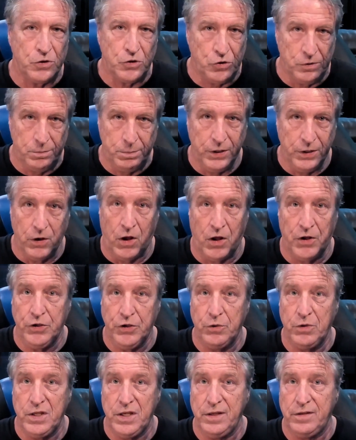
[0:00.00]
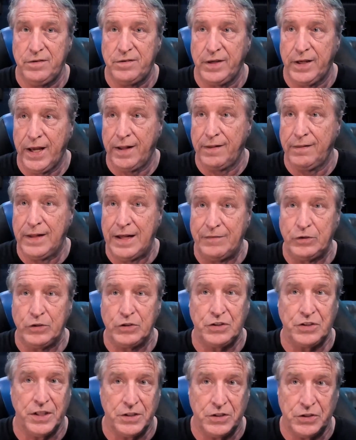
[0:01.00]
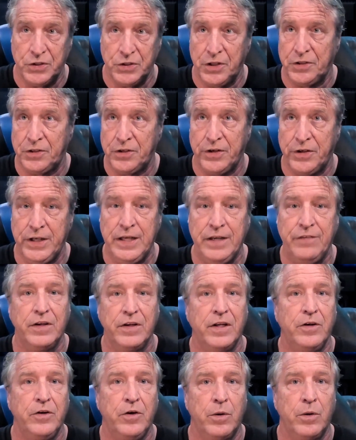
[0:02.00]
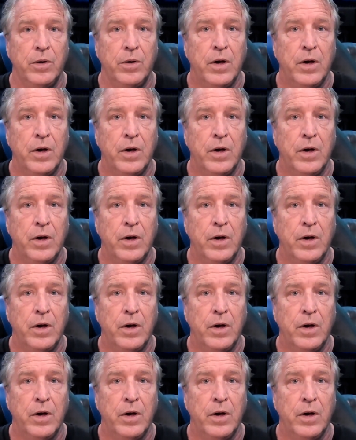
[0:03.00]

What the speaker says: should be all you need to get levels set so that they're even in